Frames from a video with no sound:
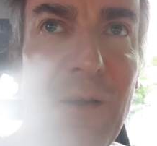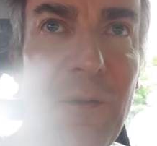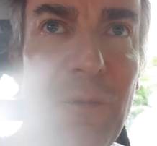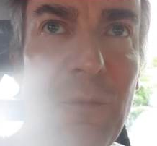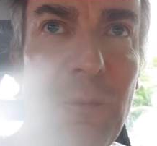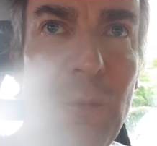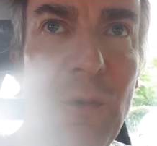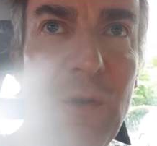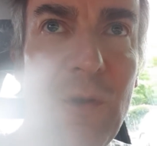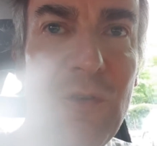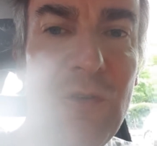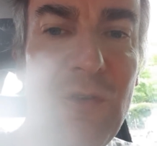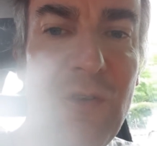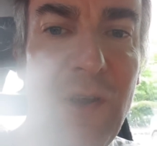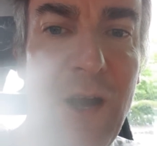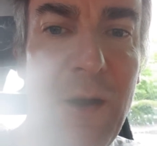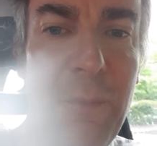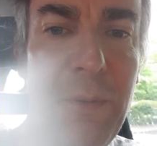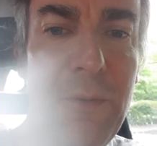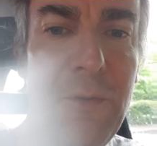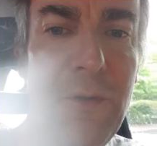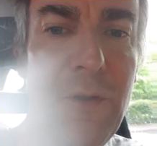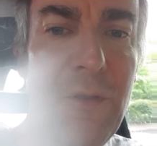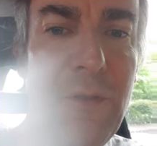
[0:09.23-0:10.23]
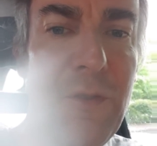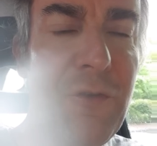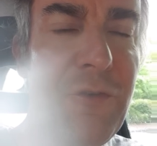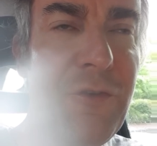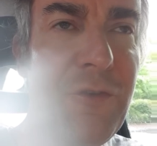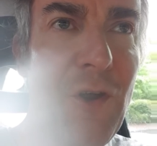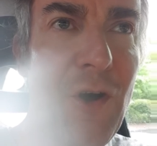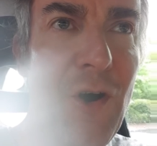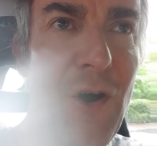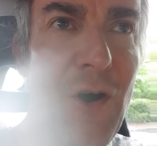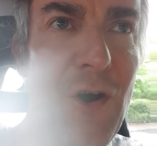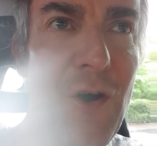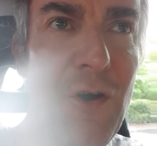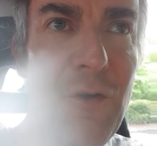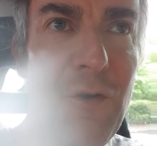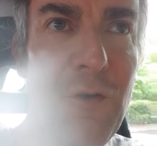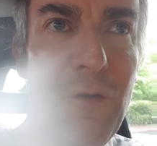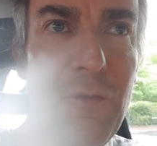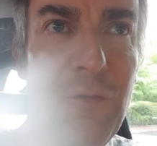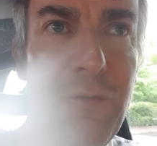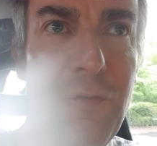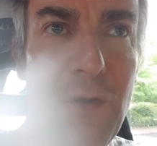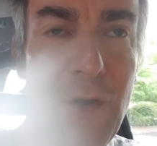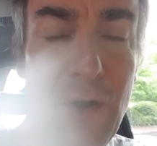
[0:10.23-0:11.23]
which happened at the start
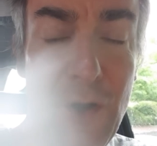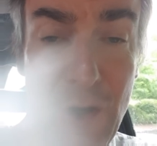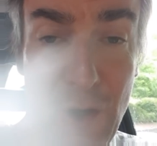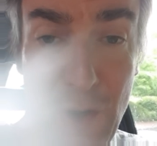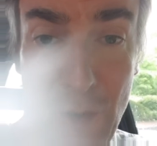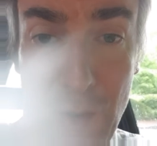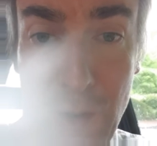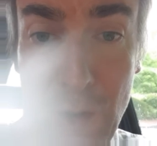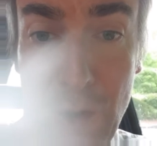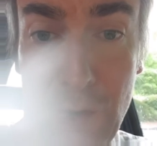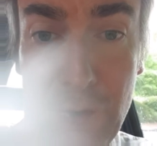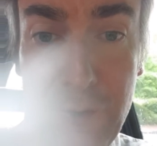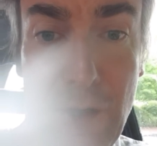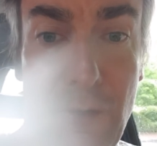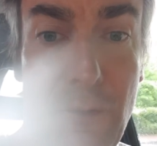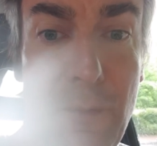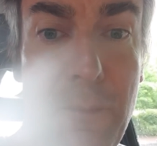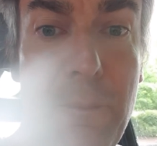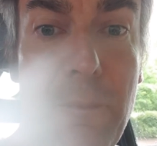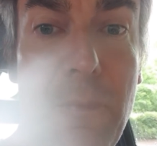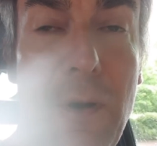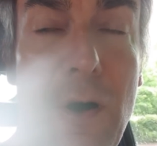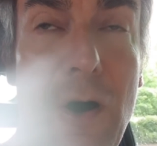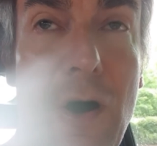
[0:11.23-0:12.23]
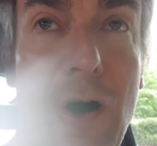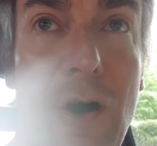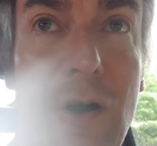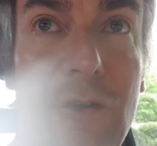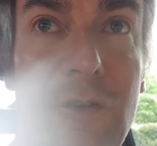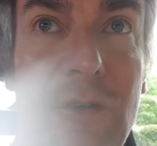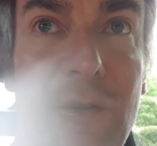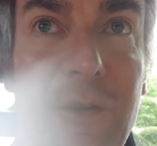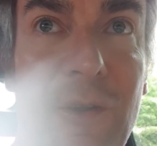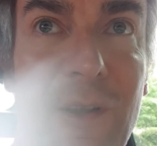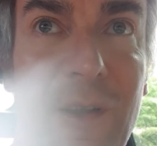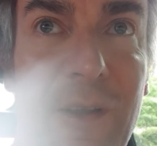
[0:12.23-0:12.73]
of lockdown in March.